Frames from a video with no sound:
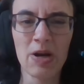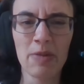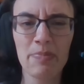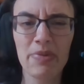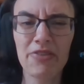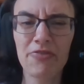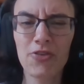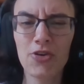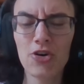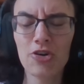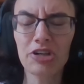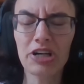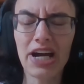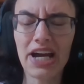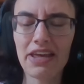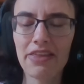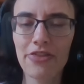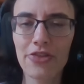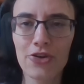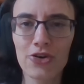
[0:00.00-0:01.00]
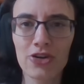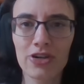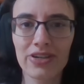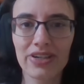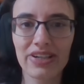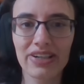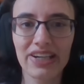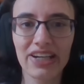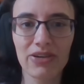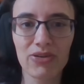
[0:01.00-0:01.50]
Before, I
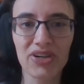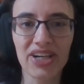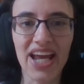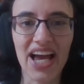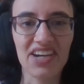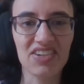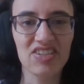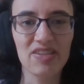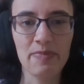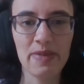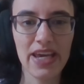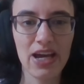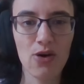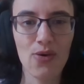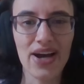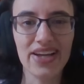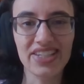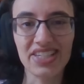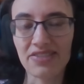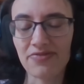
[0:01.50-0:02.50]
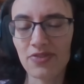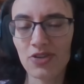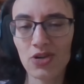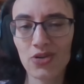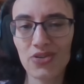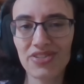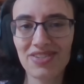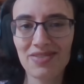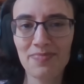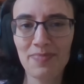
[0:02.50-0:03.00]
thought it would actually be quite
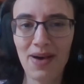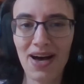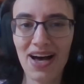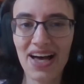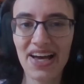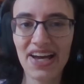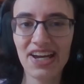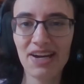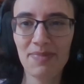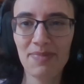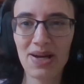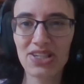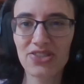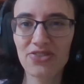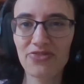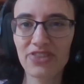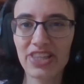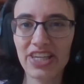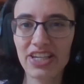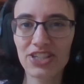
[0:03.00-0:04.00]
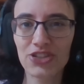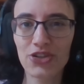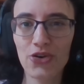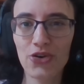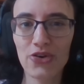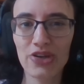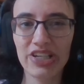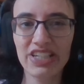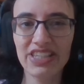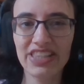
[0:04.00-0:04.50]
difficult to buy a bunch of these
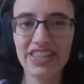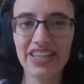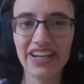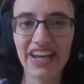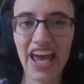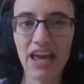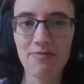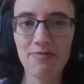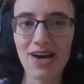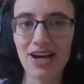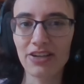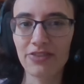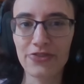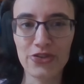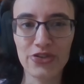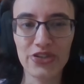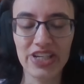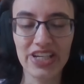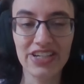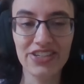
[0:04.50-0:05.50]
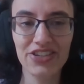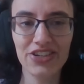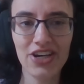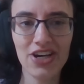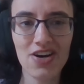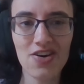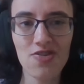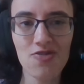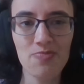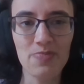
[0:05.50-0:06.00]
toys that came out a few years
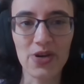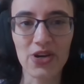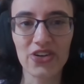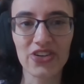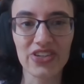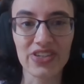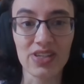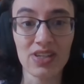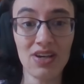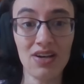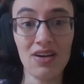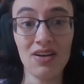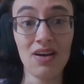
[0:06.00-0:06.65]
ago, because